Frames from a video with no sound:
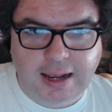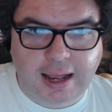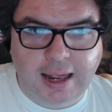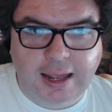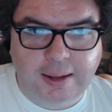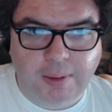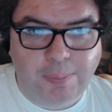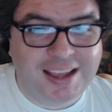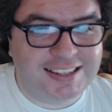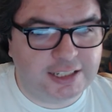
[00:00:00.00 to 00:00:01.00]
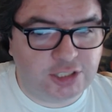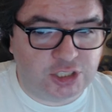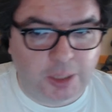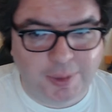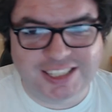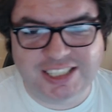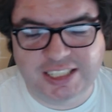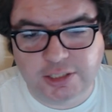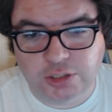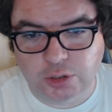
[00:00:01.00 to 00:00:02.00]
uh, appendix,
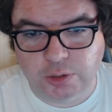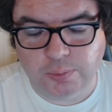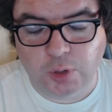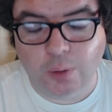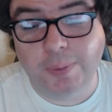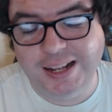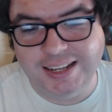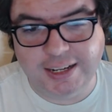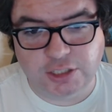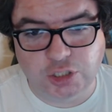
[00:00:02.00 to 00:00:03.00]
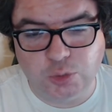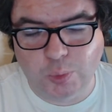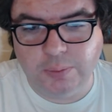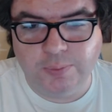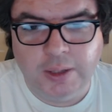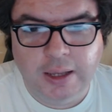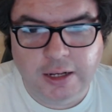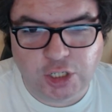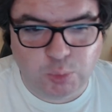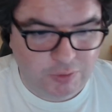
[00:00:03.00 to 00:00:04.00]
appendices, or no appendix. Just one, of,
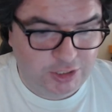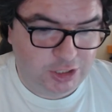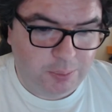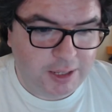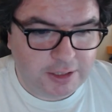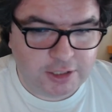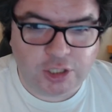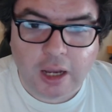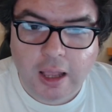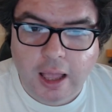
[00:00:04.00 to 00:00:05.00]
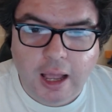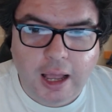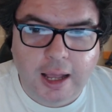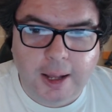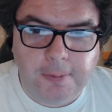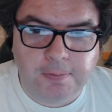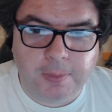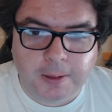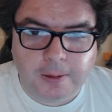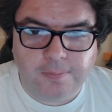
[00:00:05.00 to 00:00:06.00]
just one if it's an appendix.
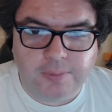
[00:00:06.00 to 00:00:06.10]
Um,